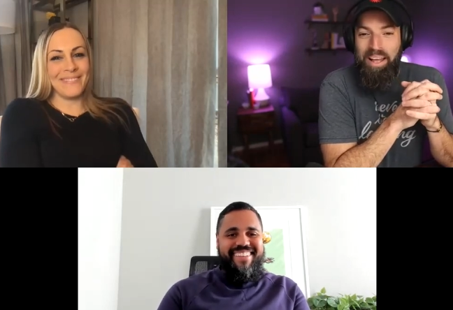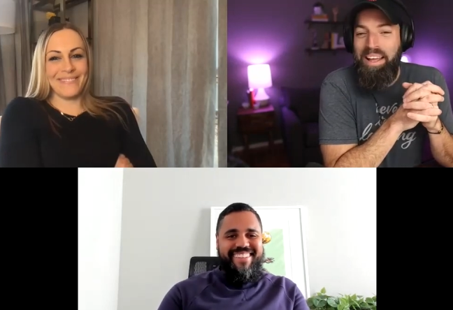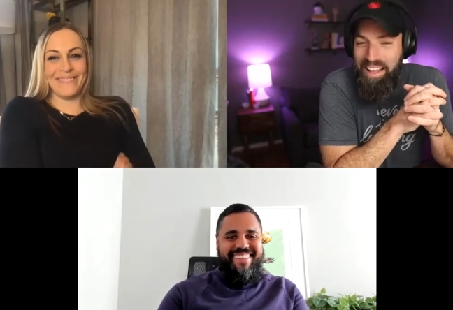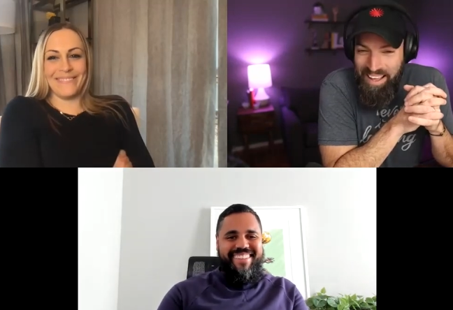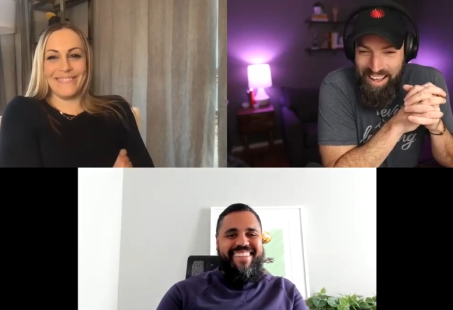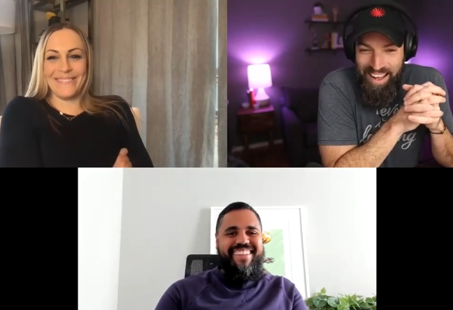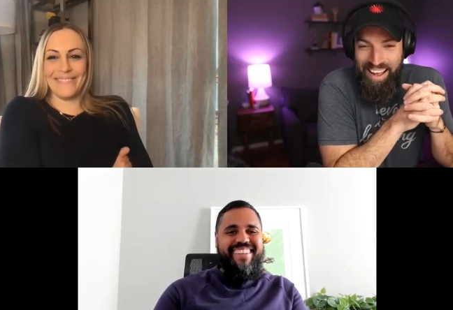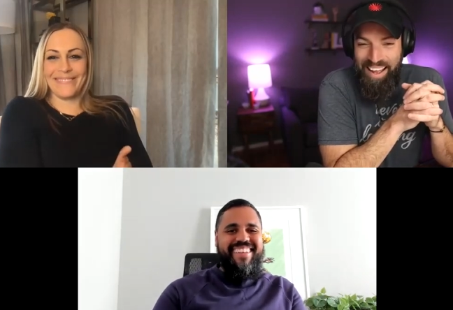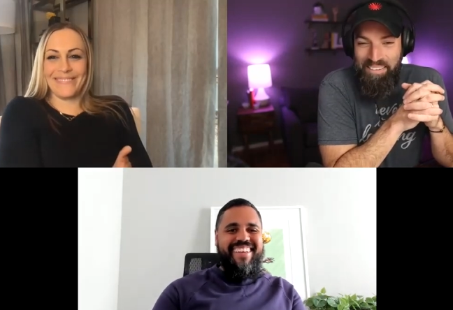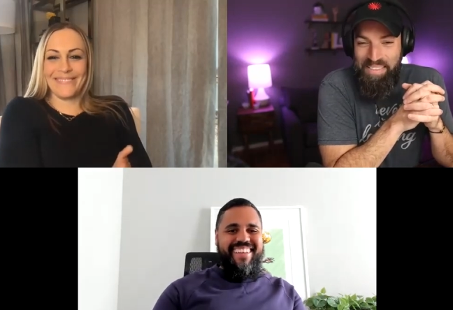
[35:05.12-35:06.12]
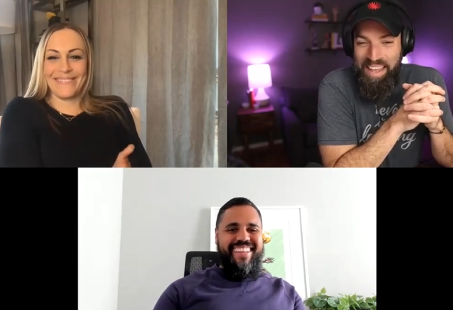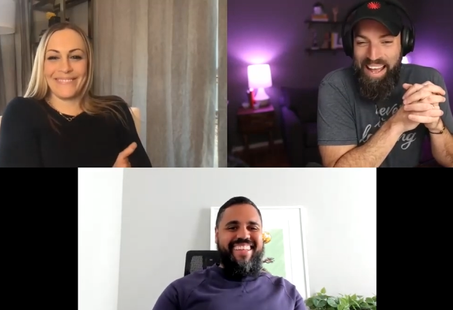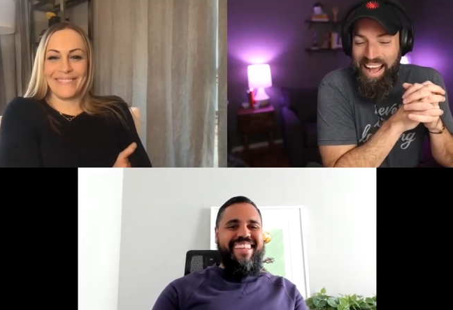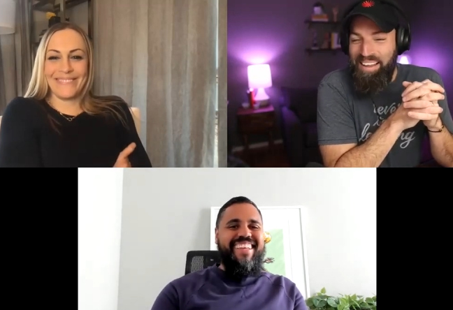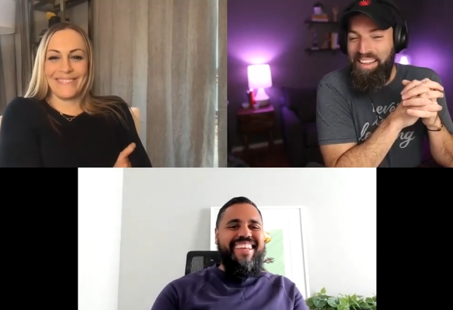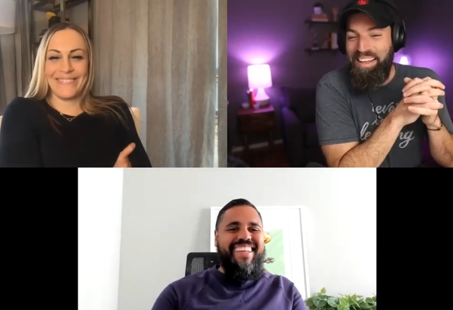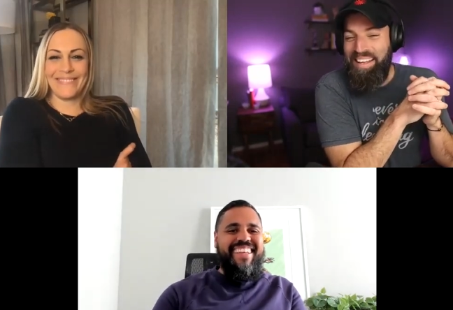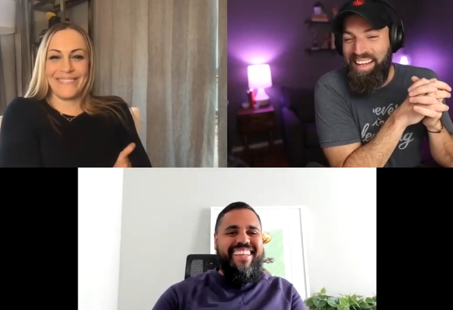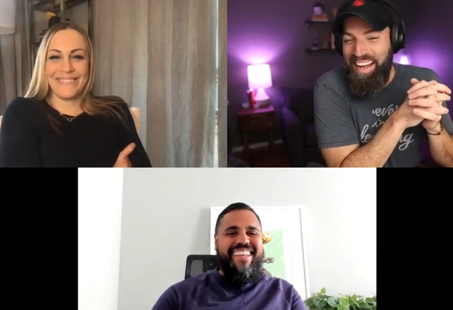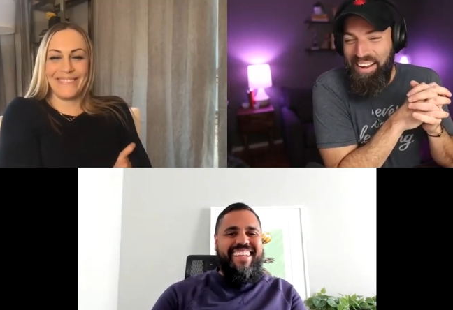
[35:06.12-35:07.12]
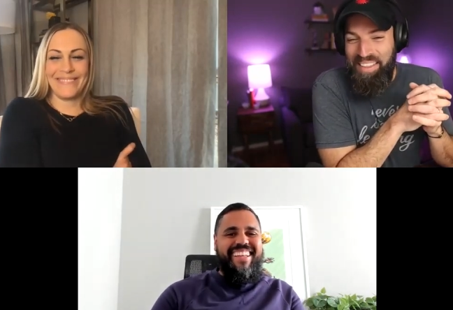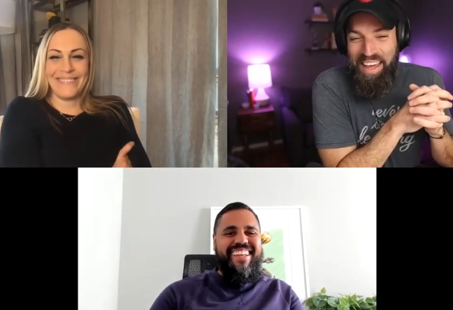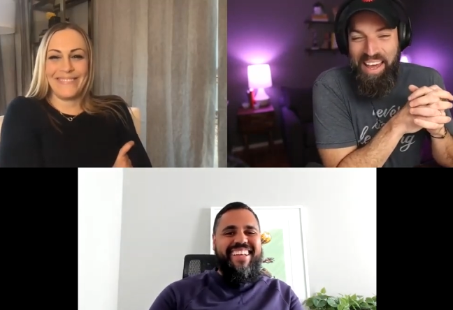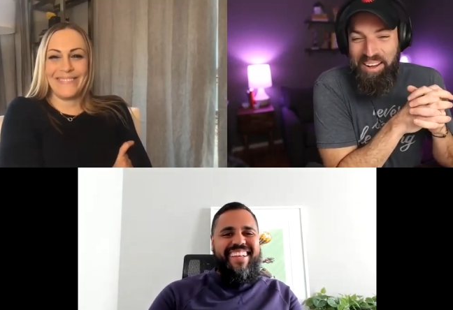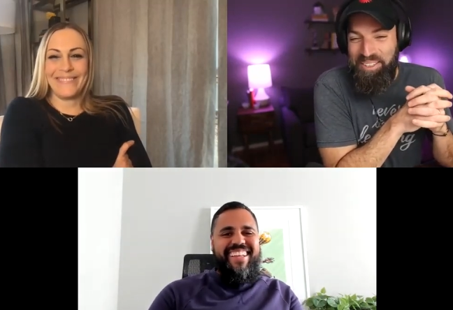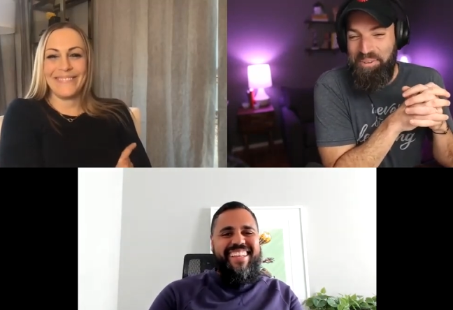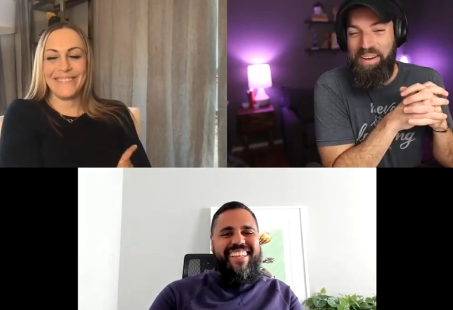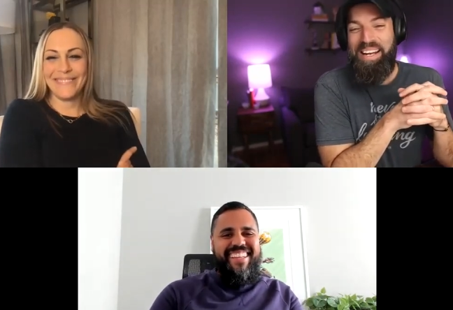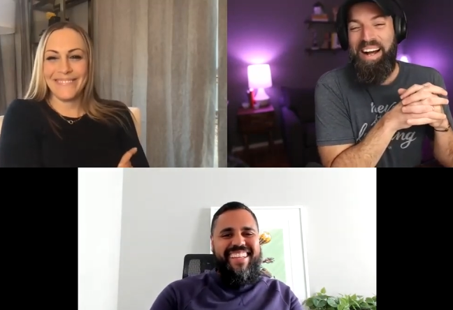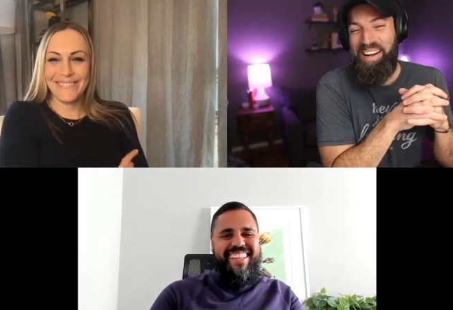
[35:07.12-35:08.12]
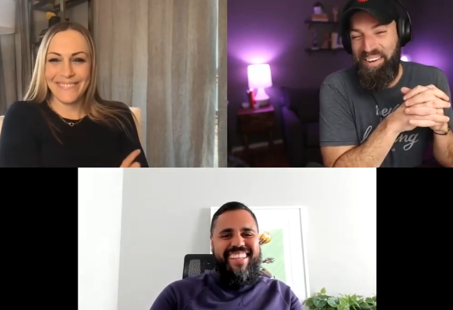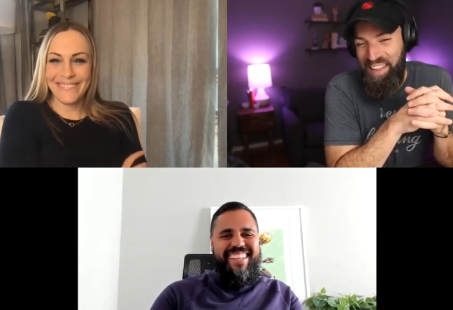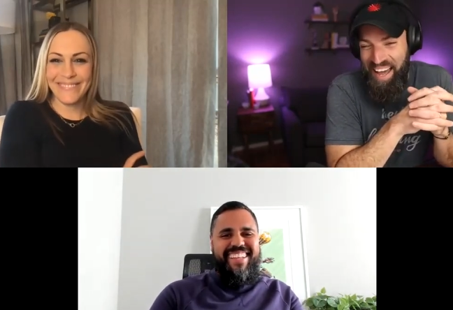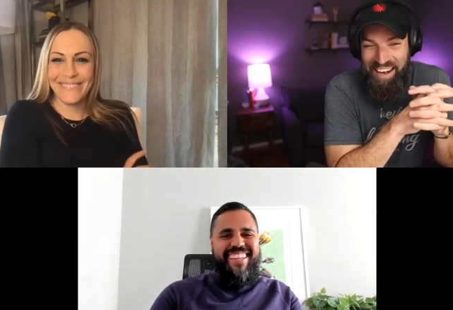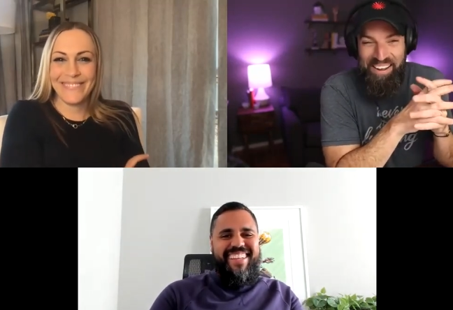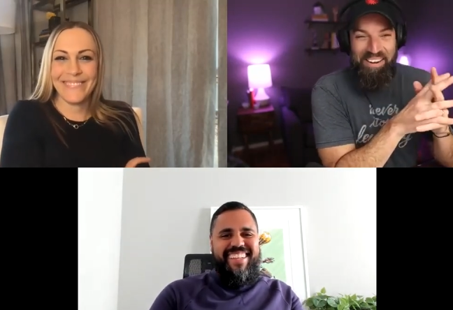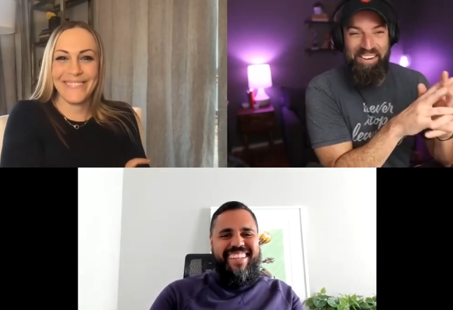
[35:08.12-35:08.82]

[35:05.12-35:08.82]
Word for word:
Speaker 1: what? how the how the hell do we not know that?